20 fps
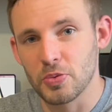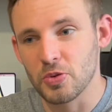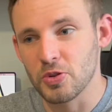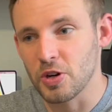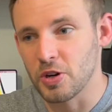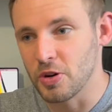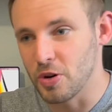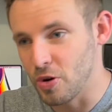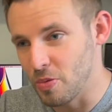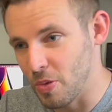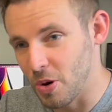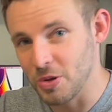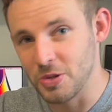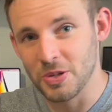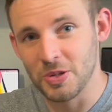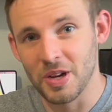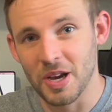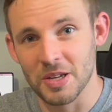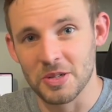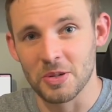which I know most
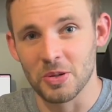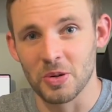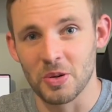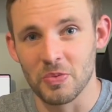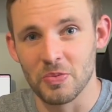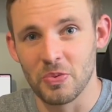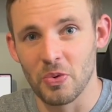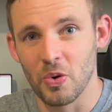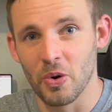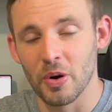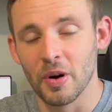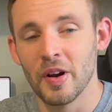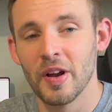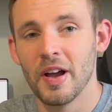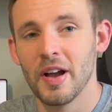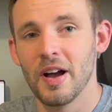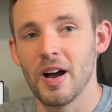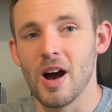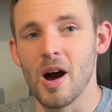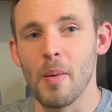of you guys are looking for,
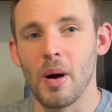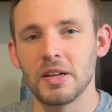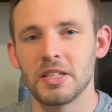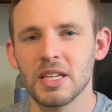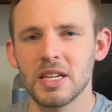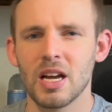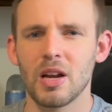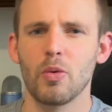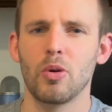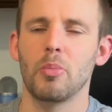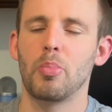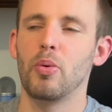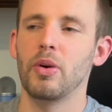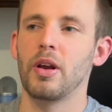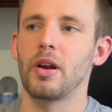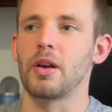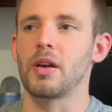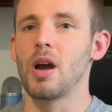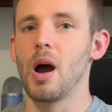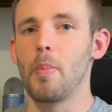I did kind of want to point
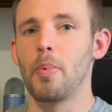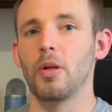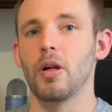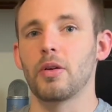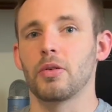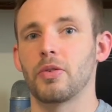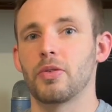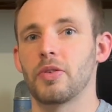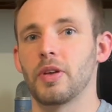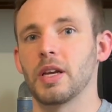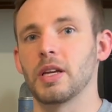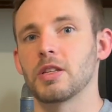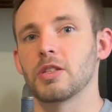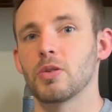out a couple other things.